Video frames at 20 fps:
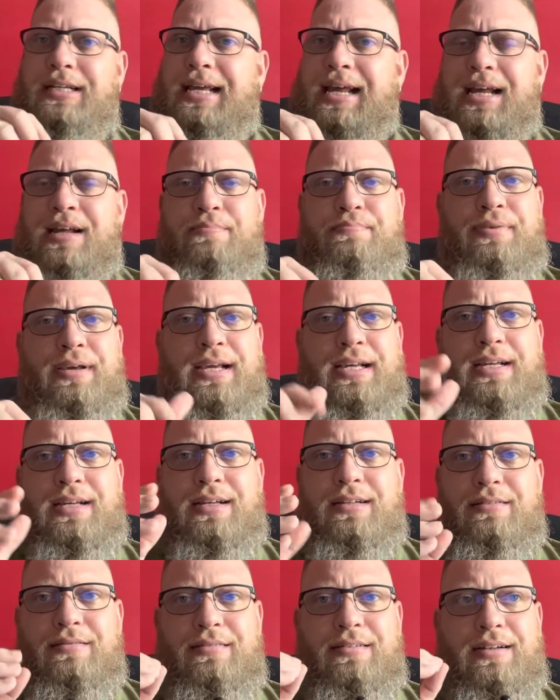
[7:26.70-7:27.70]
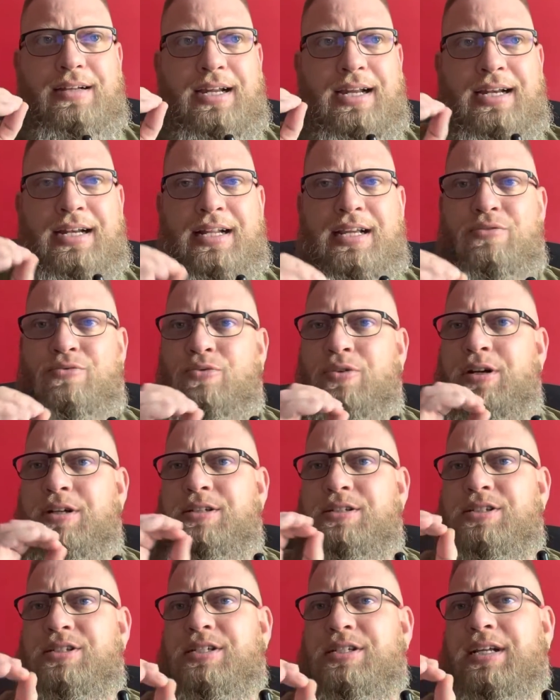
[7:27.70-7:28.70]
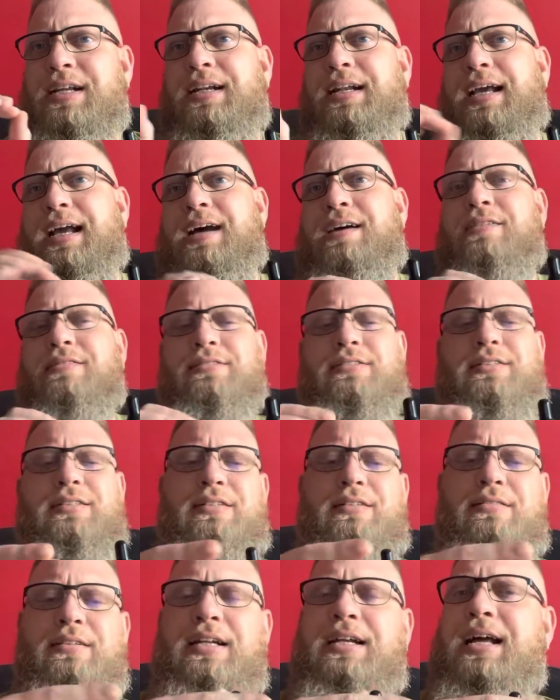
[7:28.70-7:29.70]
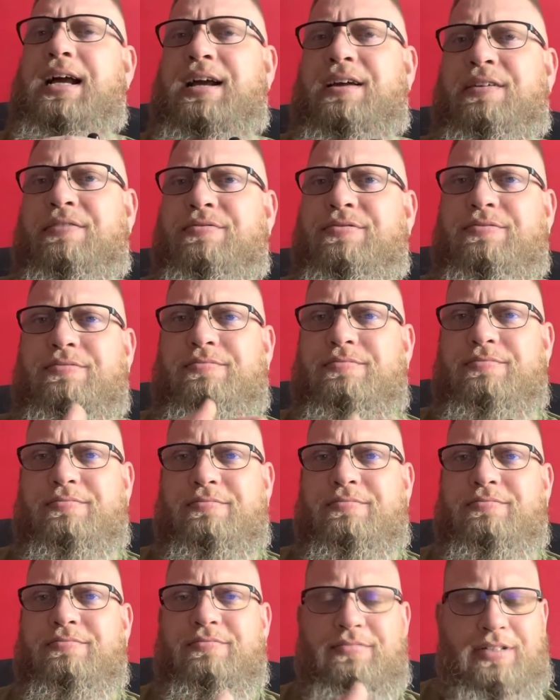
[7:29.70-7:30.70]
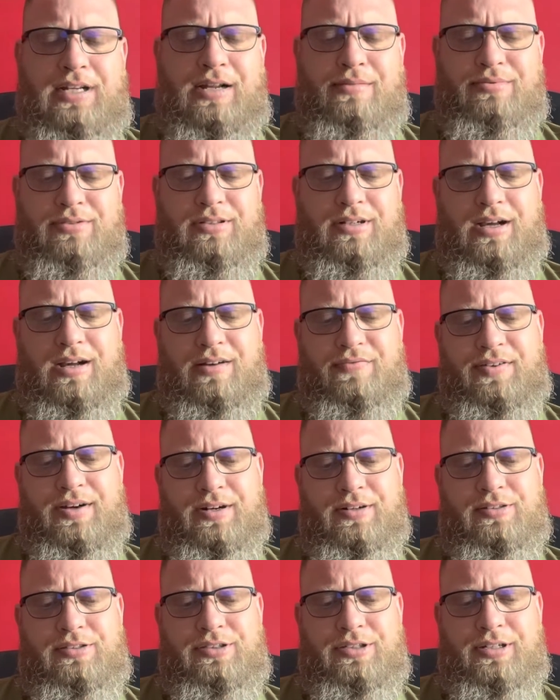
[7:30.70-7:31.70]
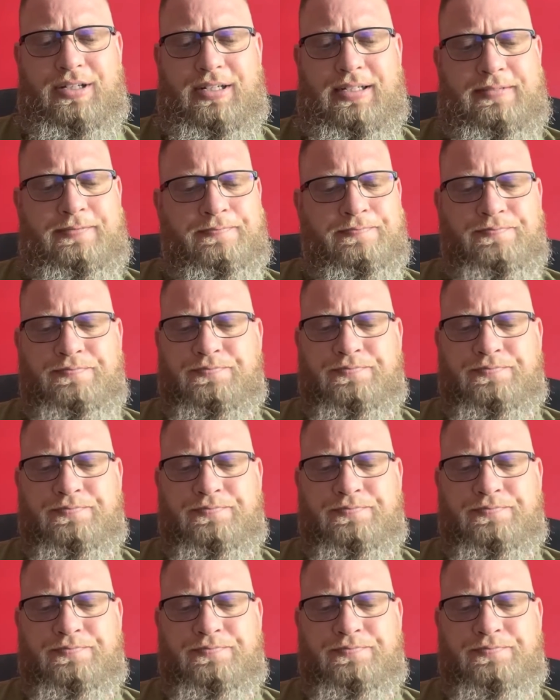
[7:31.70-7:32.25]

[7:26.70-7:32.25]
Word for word: can't pick any one scent out that I've labeled off here to you.